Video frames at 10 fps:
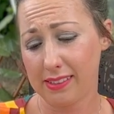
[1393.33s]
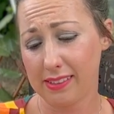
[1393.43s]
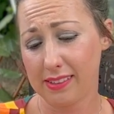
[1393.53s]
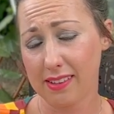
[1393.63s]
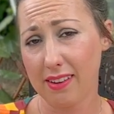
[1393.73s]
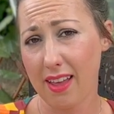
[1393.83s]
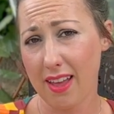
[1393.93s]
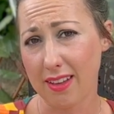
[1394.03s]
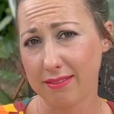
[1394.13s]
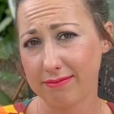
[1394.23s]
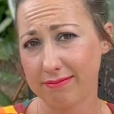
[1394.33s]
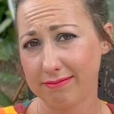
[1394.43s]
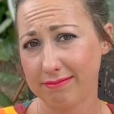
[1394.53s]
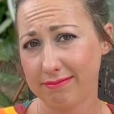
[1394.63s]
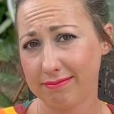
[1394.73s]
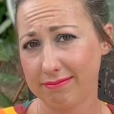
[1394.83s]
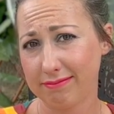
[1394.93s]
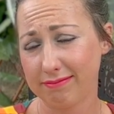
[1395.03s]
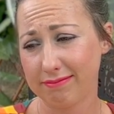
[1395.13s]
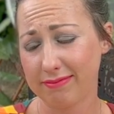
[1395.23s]
So yeah,
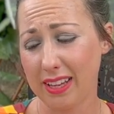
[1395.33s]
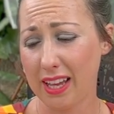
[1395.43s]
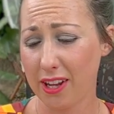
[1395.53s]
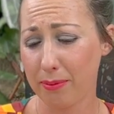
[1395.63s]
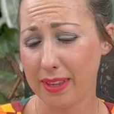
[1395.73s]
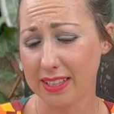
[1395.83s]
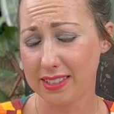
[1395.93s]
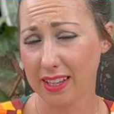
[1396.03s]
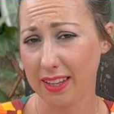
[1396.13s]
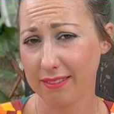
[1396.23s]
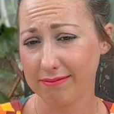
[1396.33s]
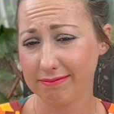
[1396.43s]
I hope that's it.